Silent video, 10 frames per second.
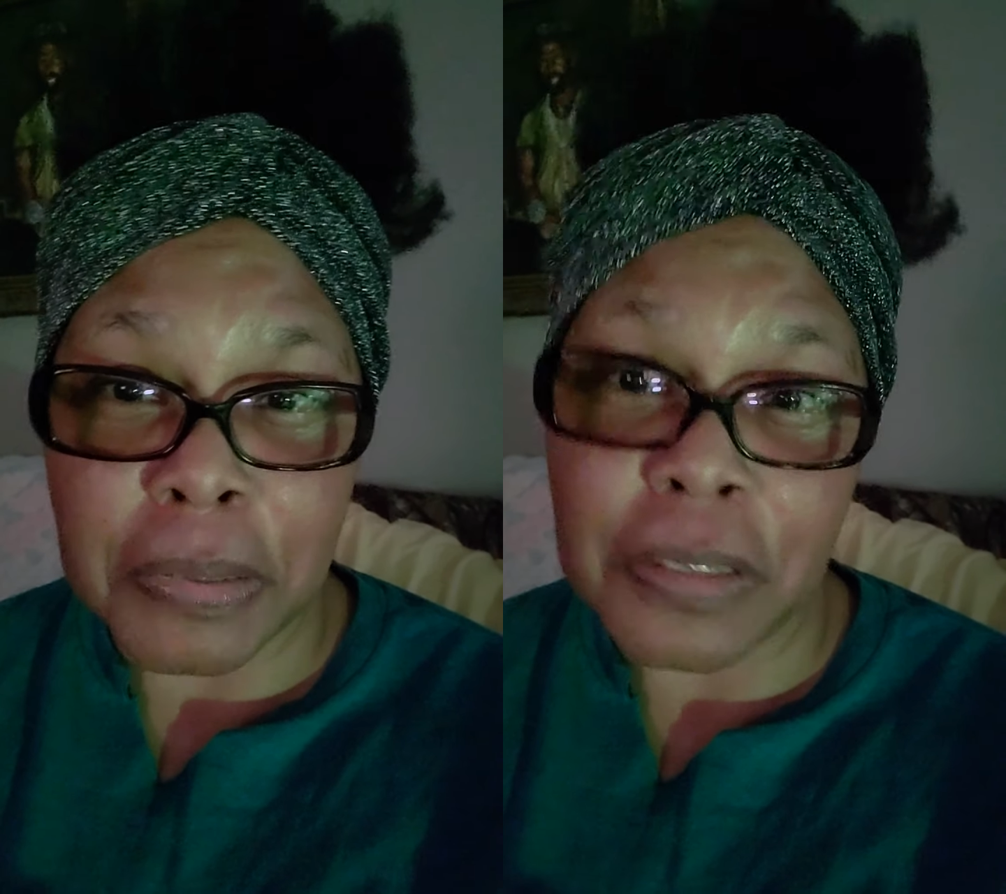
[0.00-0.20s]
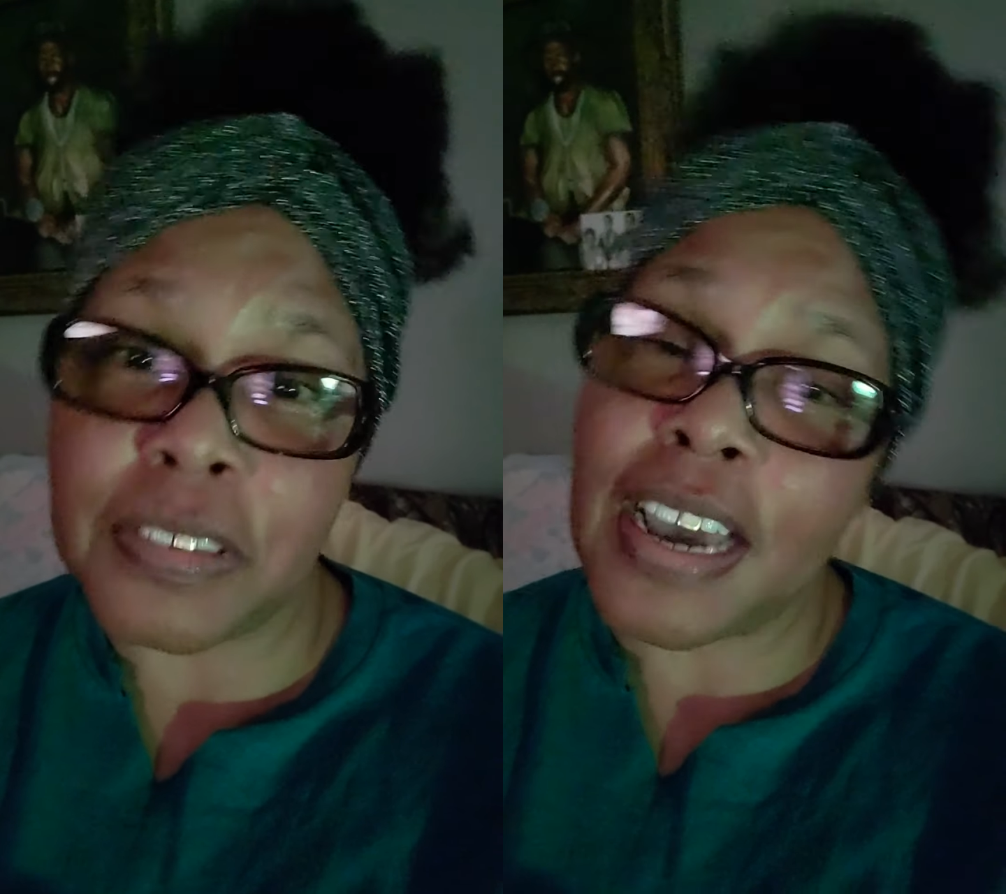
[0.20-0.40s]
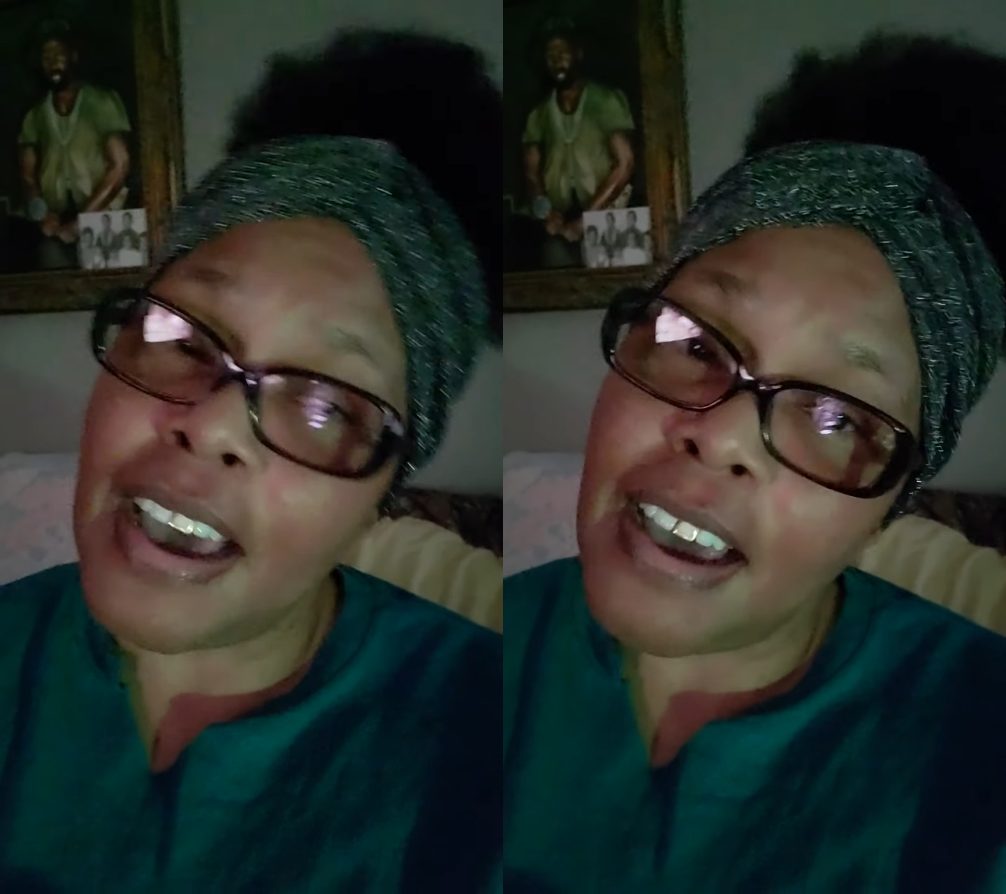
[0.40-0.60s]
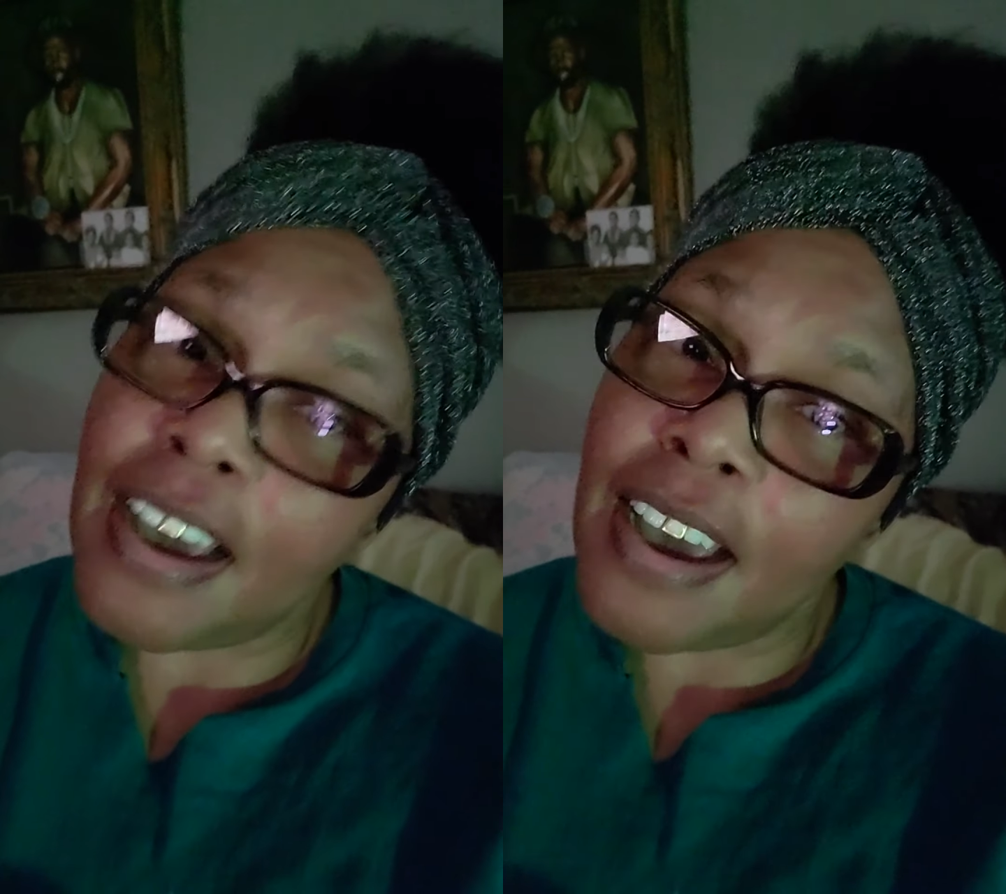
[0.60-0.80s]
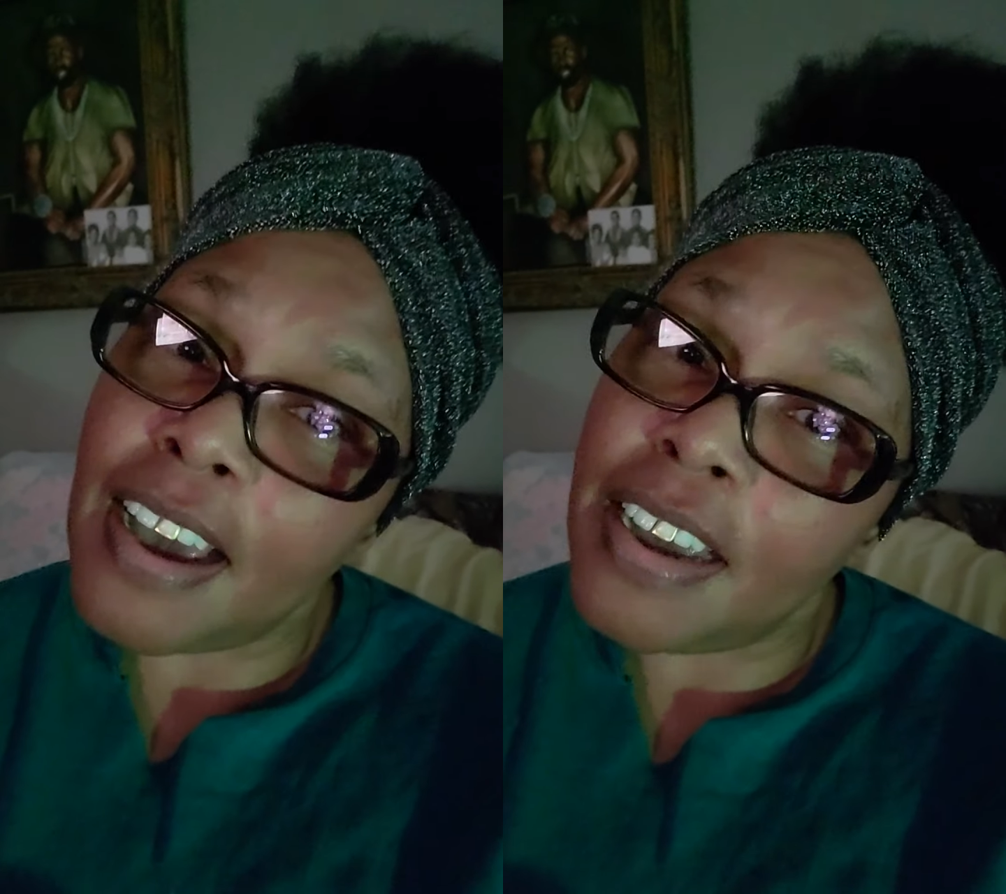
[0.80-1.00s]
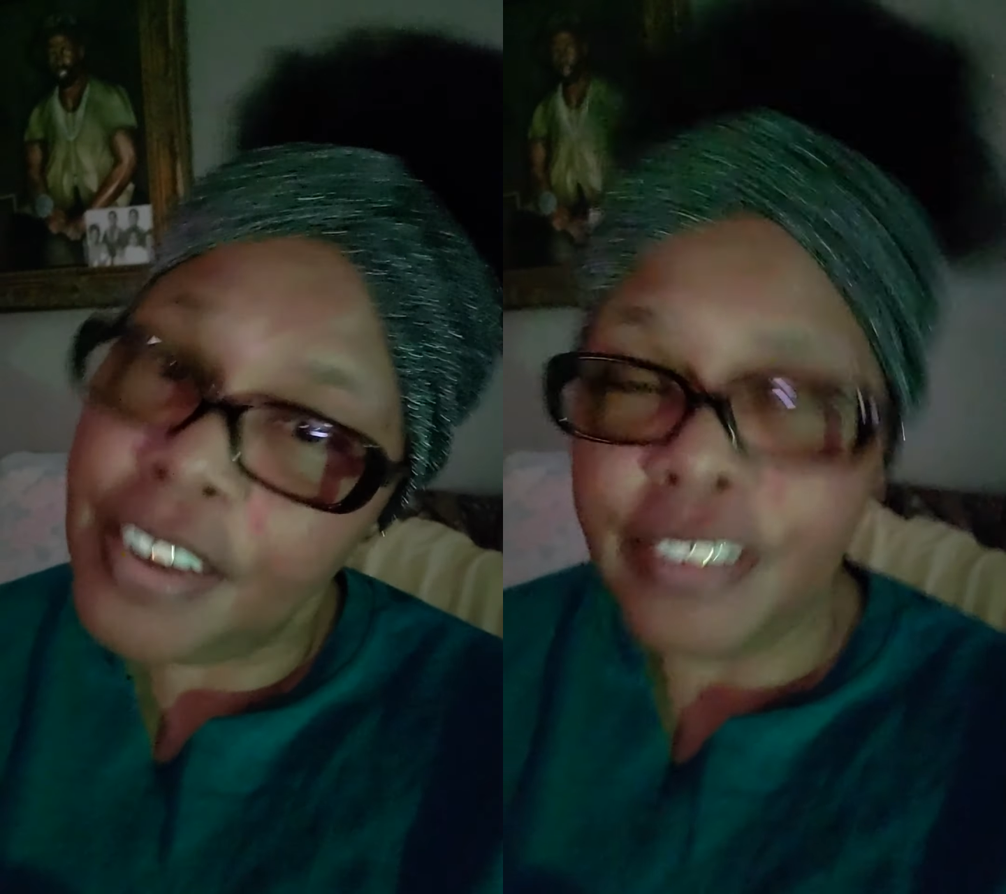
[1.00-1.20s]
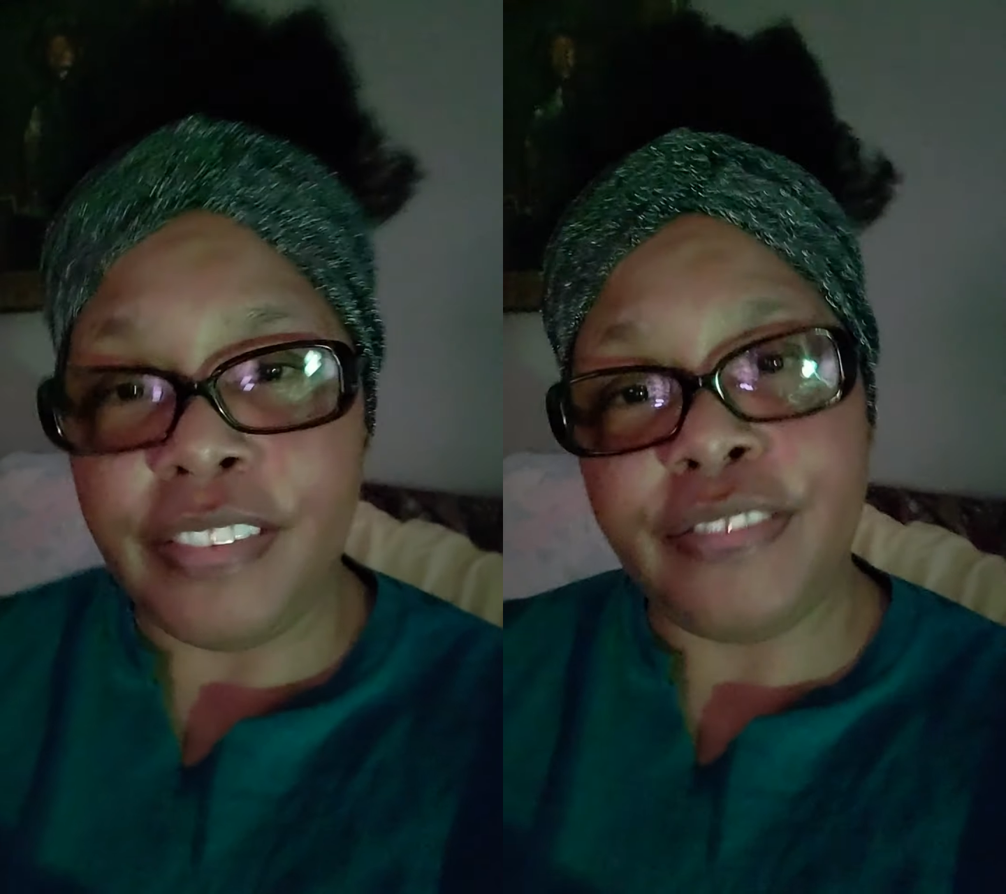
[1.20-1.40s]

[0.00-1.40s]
okay?